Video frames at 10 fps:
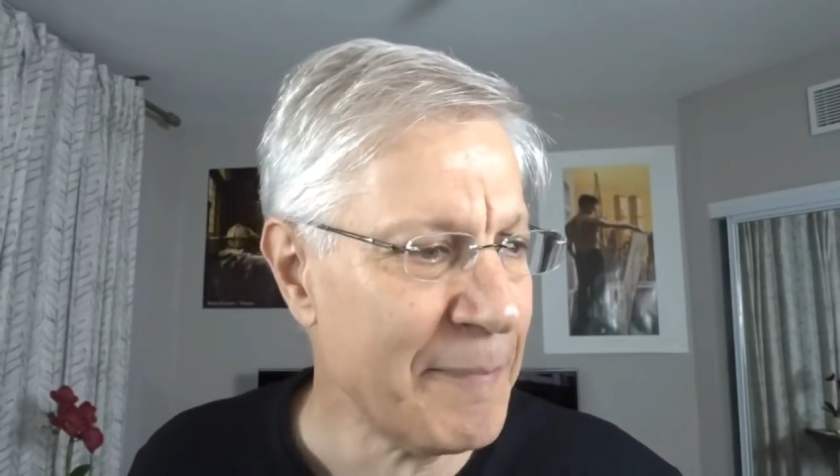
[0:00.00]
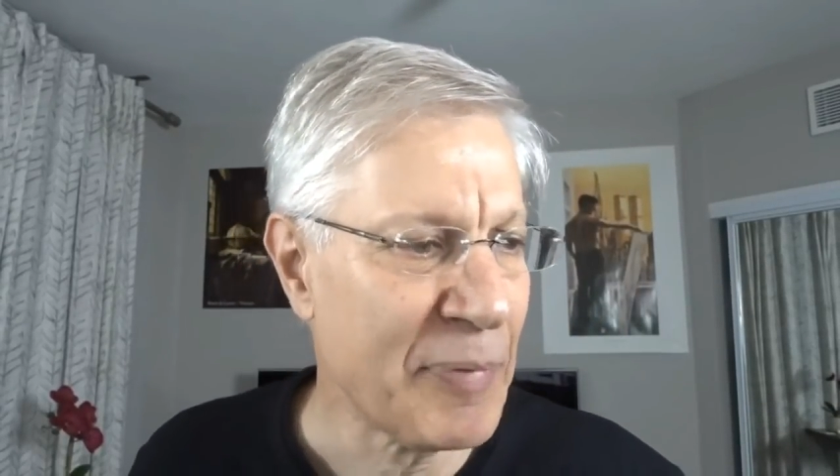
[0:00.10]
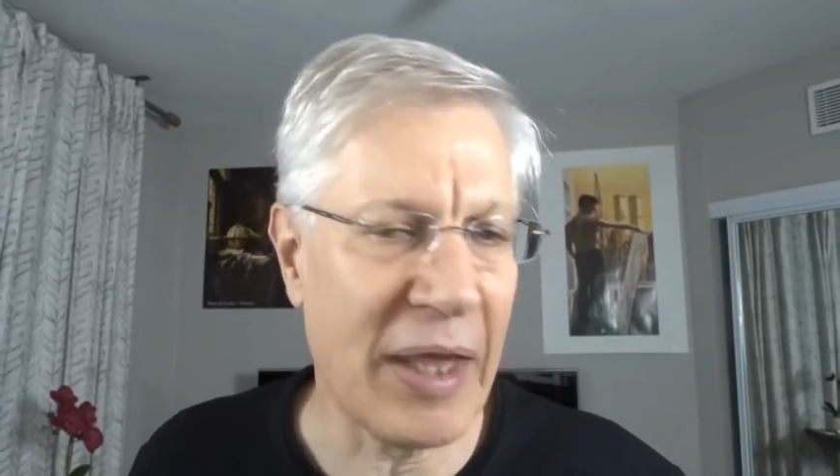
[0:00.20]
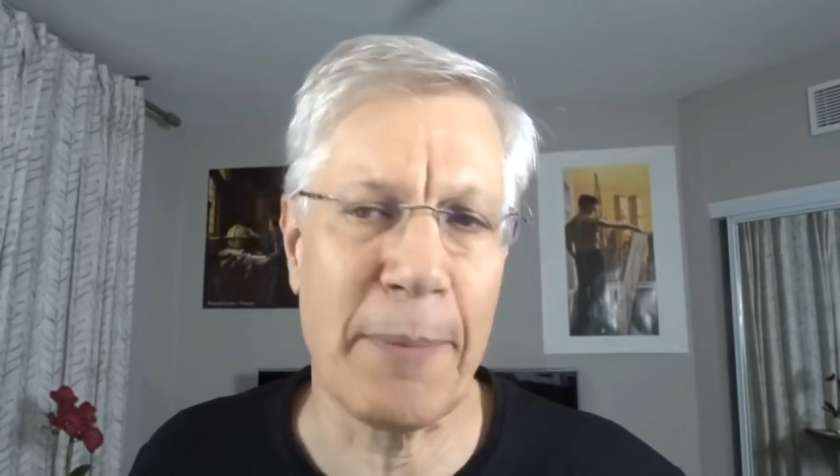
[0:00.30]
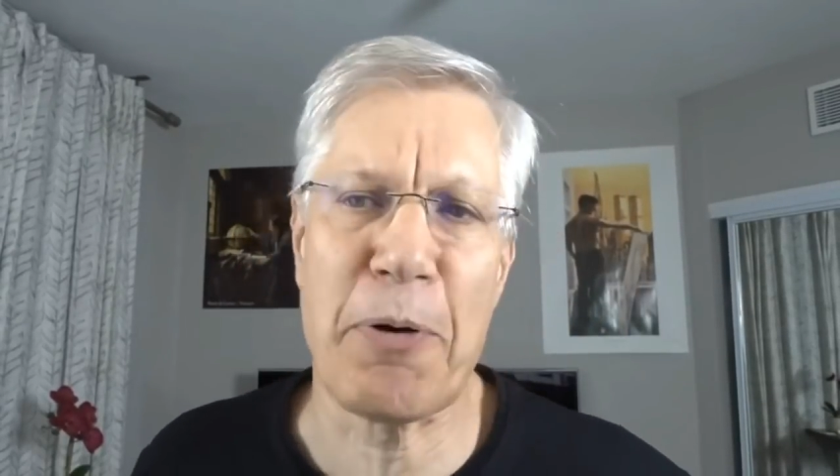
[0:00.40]

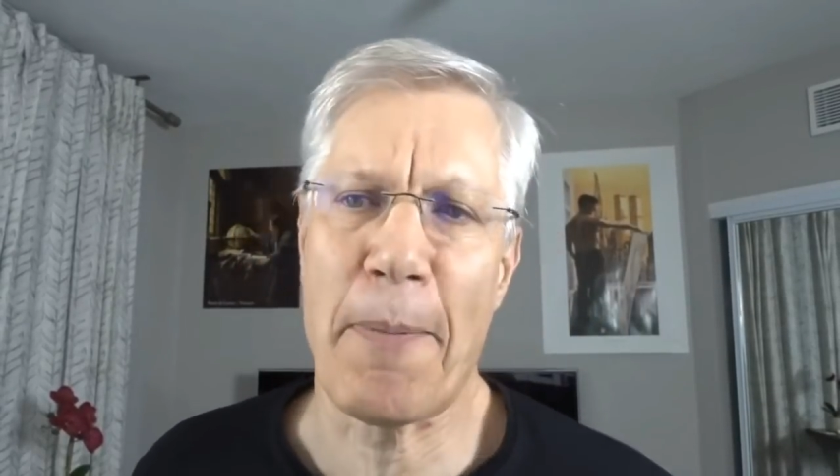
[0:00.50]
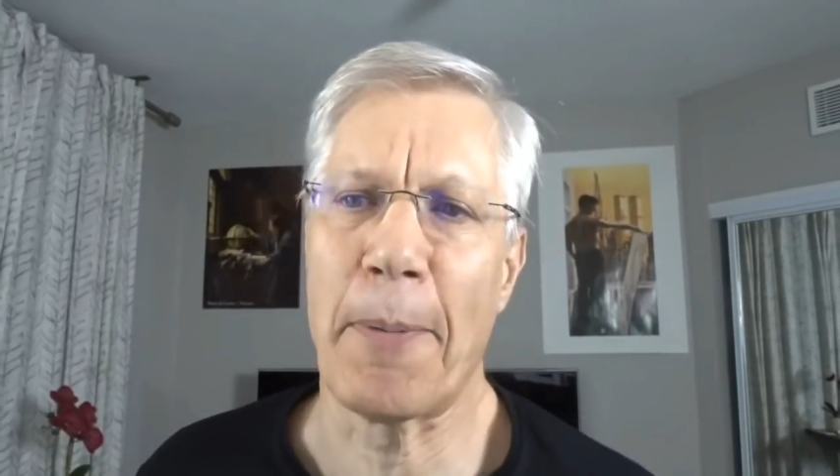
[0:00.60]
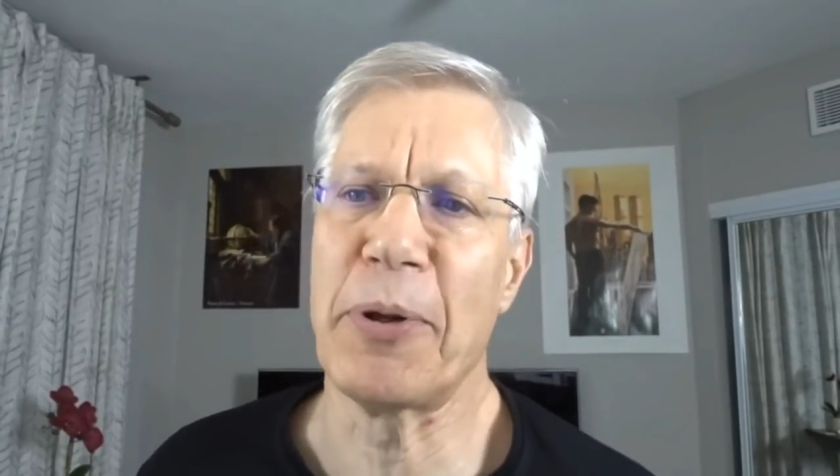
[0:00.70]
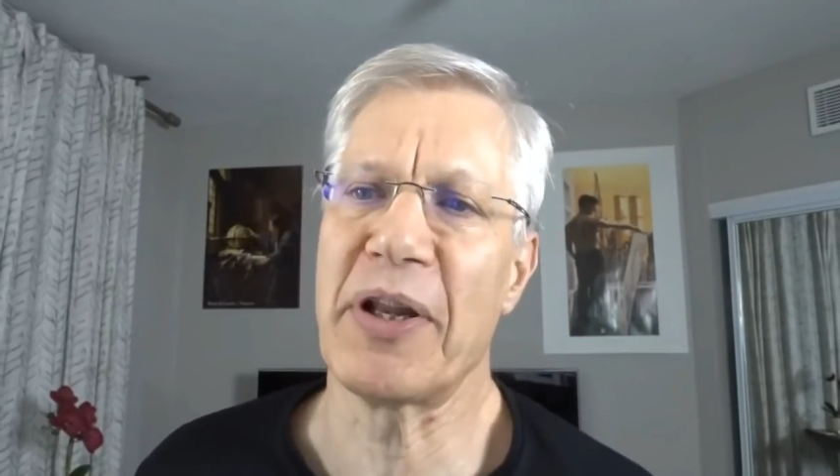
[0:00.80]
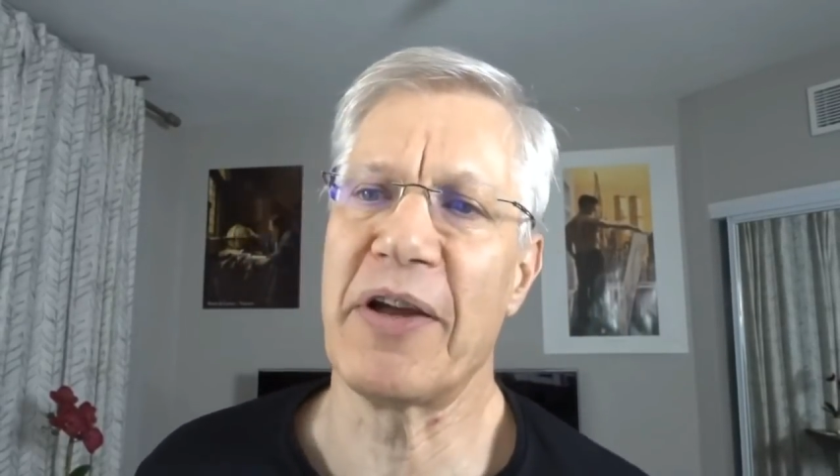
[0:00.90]
And the
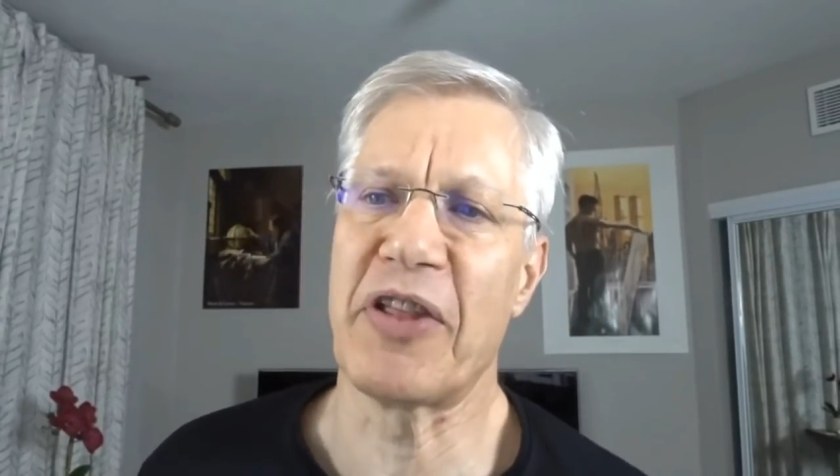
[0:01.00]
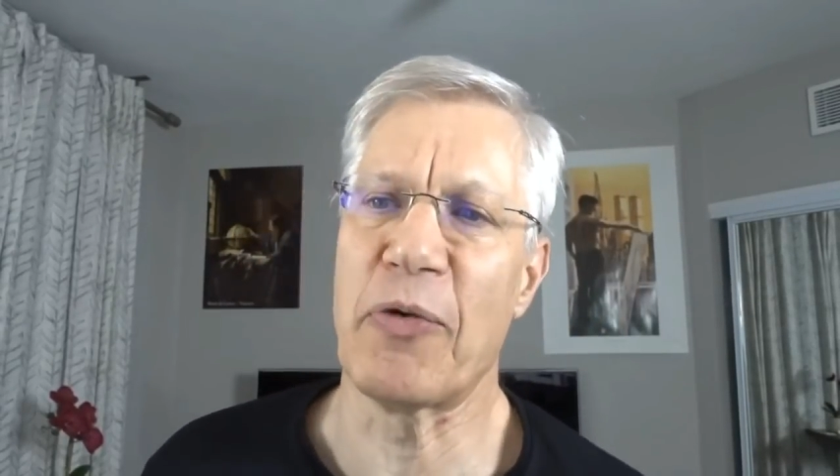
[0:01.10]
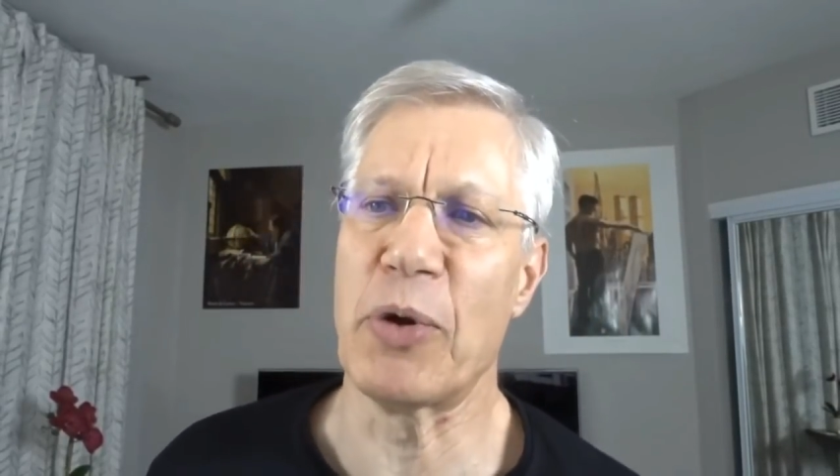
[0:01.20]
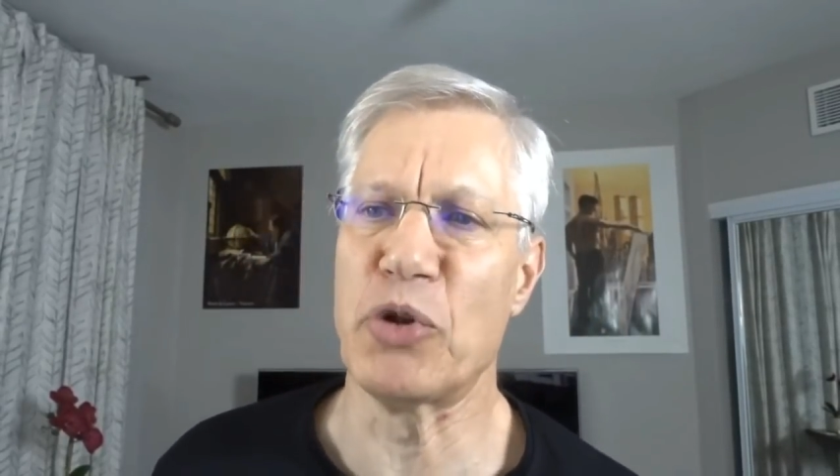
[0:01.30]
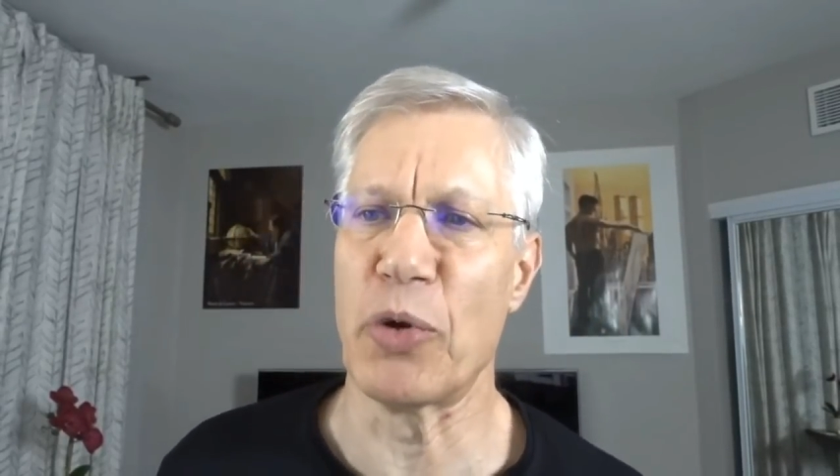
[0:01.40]
probability of
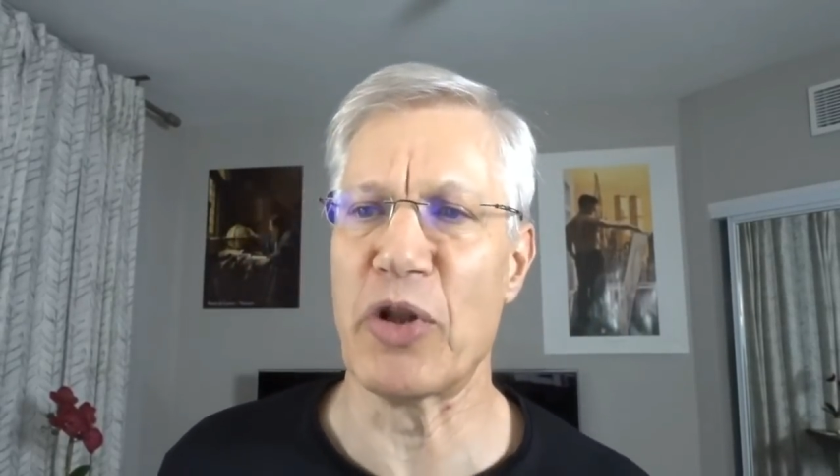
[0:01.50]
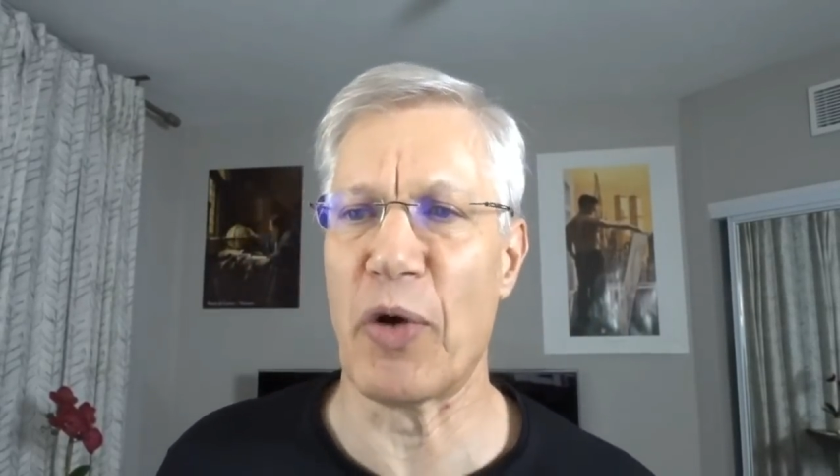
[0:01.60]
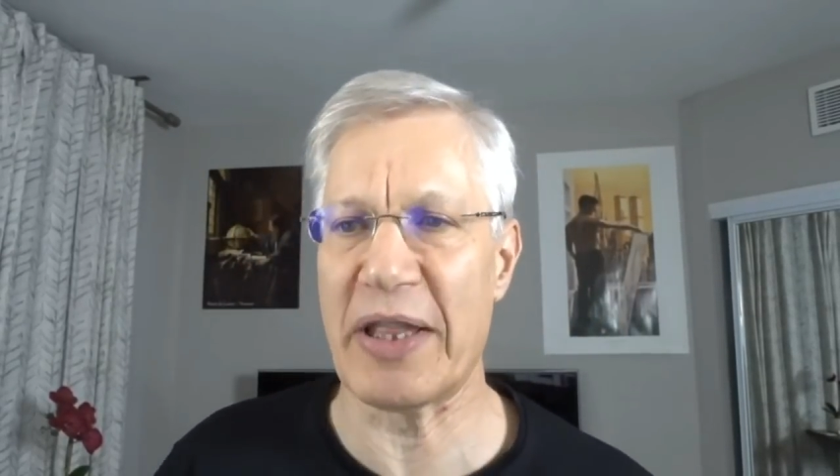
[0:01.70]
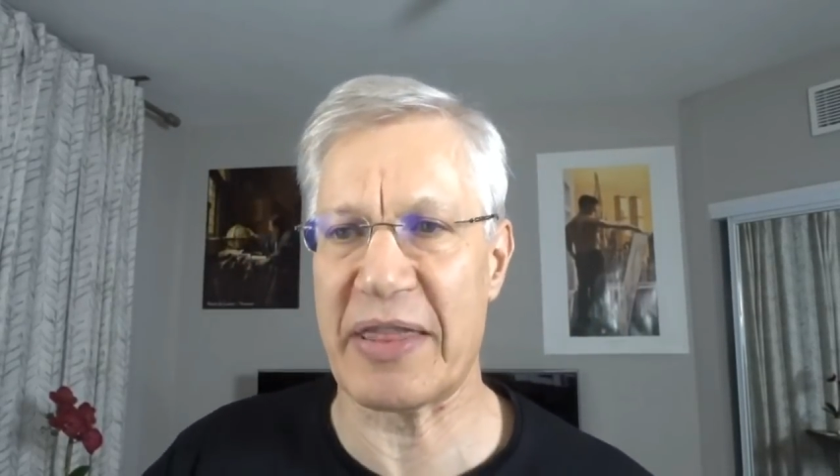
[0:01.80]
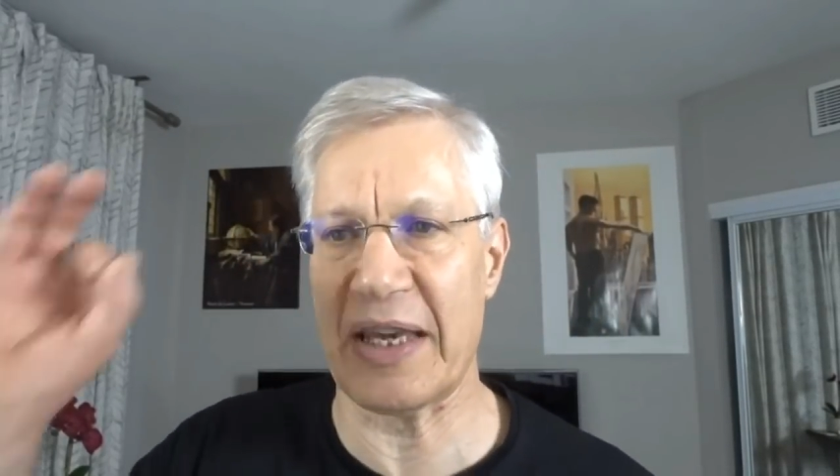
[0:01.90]
they doing the
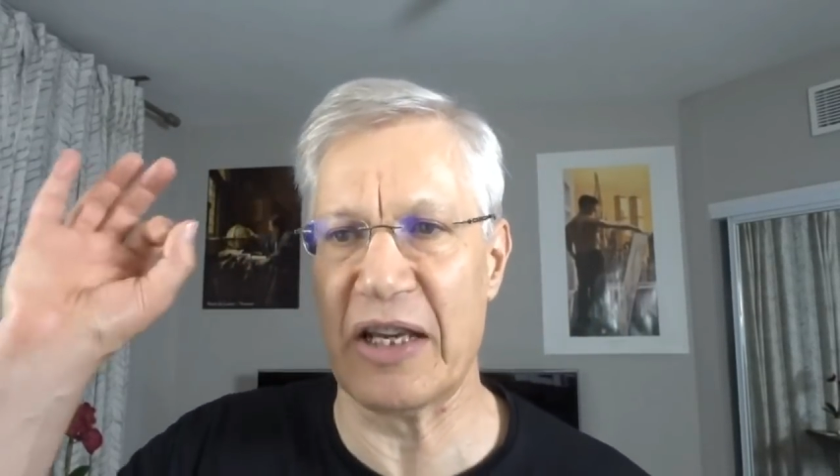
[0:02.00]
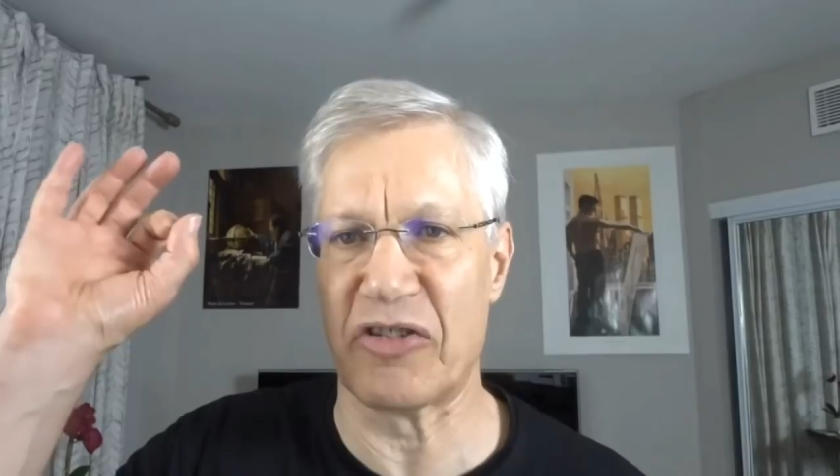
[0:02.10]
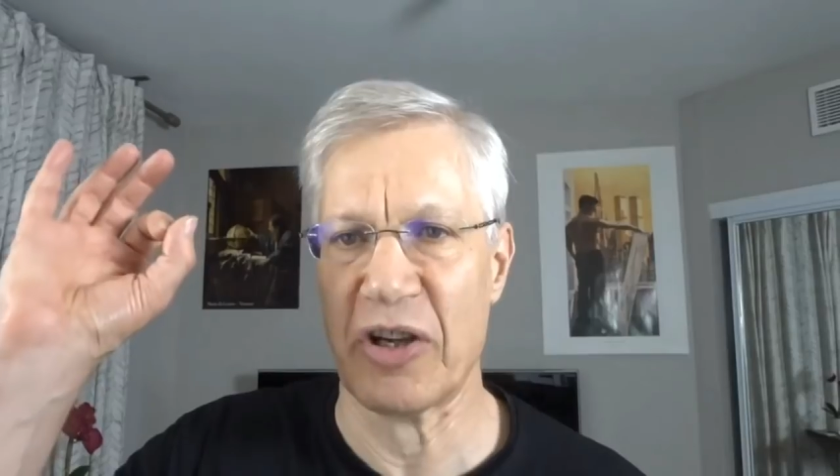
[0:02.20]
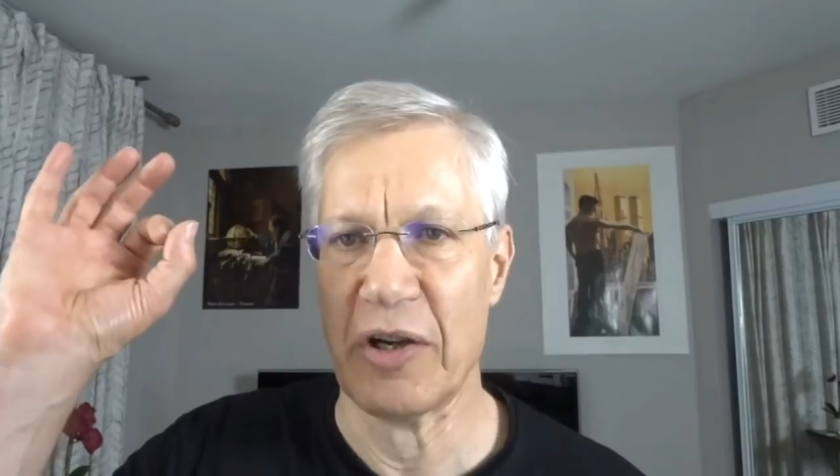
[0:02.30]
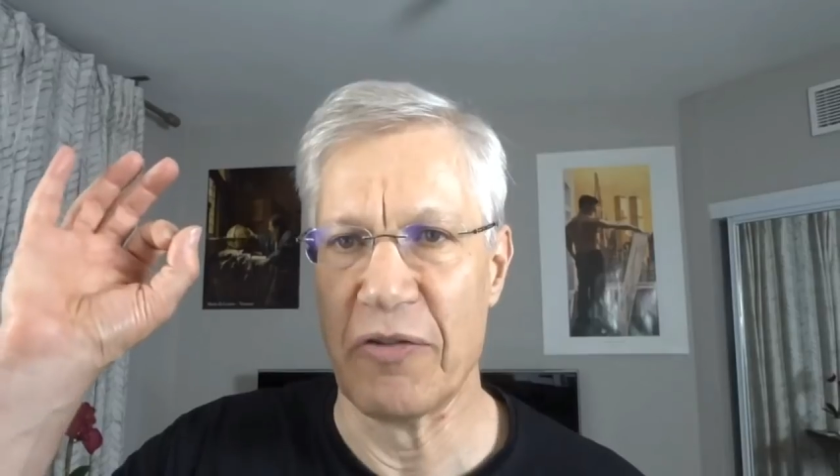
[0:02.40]
right thing is